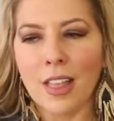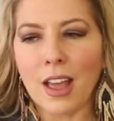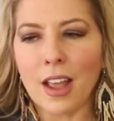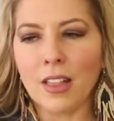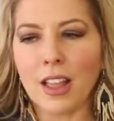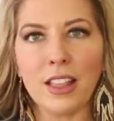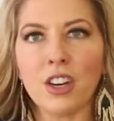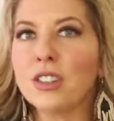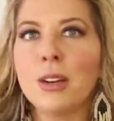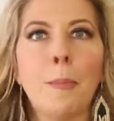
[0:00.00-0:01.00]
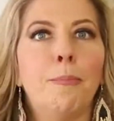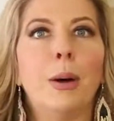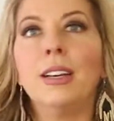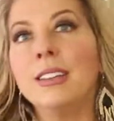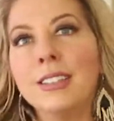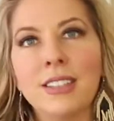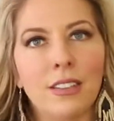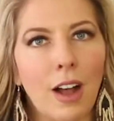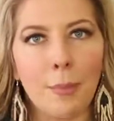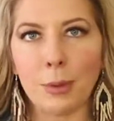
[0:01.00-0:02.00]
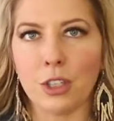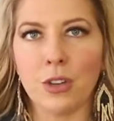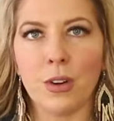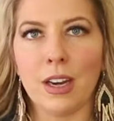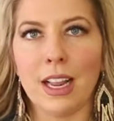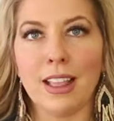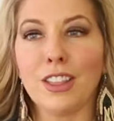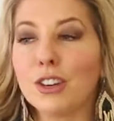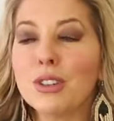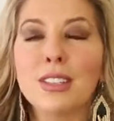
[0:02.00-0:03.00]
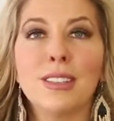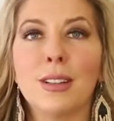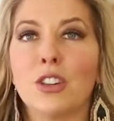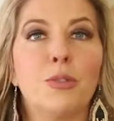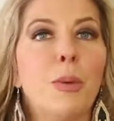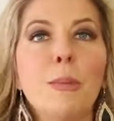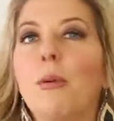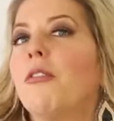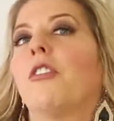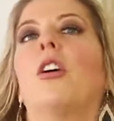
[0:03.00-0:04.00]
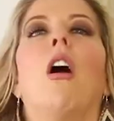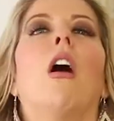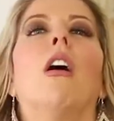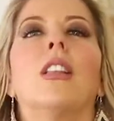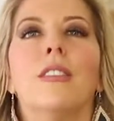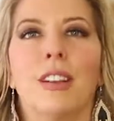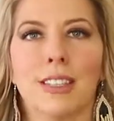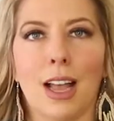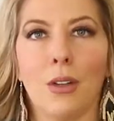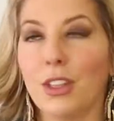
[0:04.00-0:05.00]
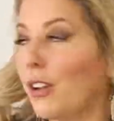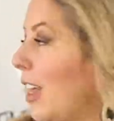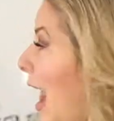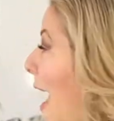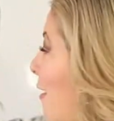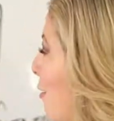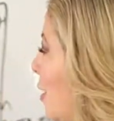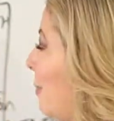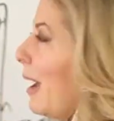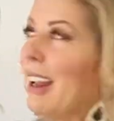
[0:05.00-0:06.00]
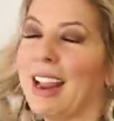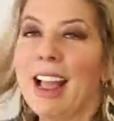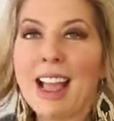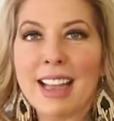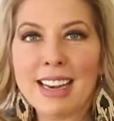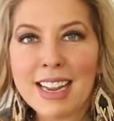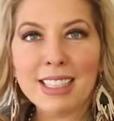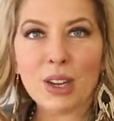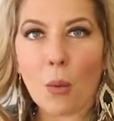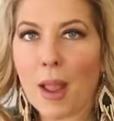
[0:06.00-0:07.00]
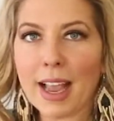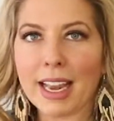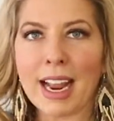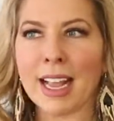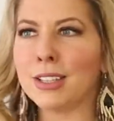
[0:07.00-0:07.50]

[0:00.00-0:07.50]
that there's an abundance of opportunity, that there's people for all of us out there, that everybody needs awakening.